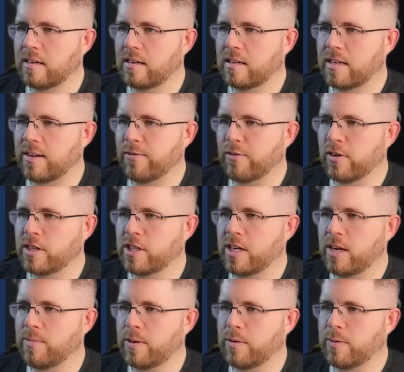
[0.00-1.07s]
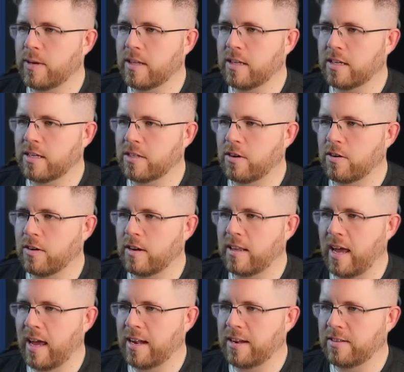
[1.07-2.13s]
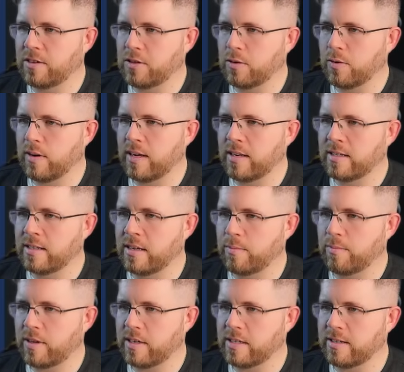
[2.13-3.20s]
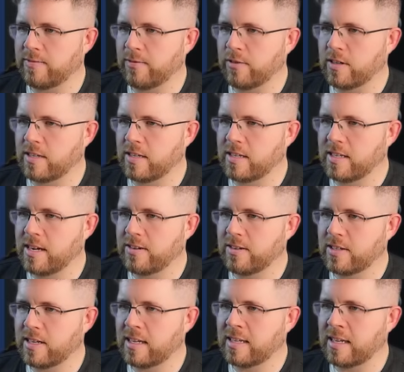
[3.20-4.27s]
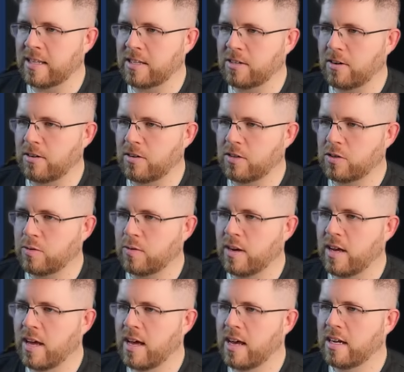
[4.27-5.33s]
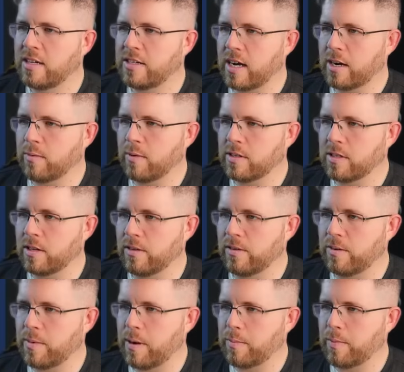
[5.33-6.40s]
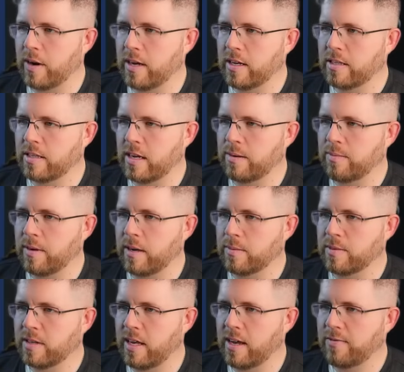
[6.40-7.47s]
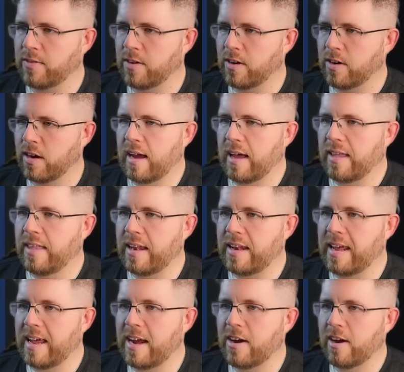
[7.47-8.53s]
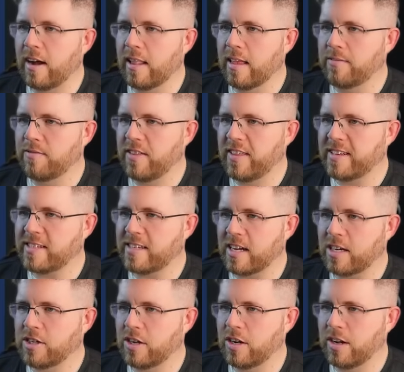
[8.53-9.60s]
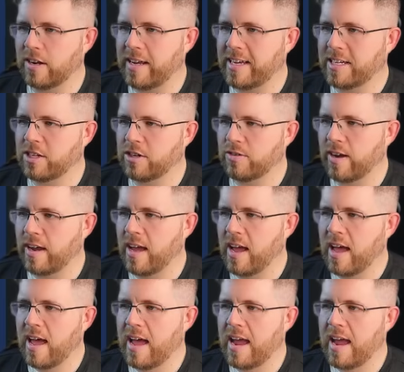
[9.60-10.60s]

differentiate between the start and the end of the story in some places. For instance, here it says at the start of the story, Jack wants to learn about brands and becomes a gifter. And then here, I love this section on history.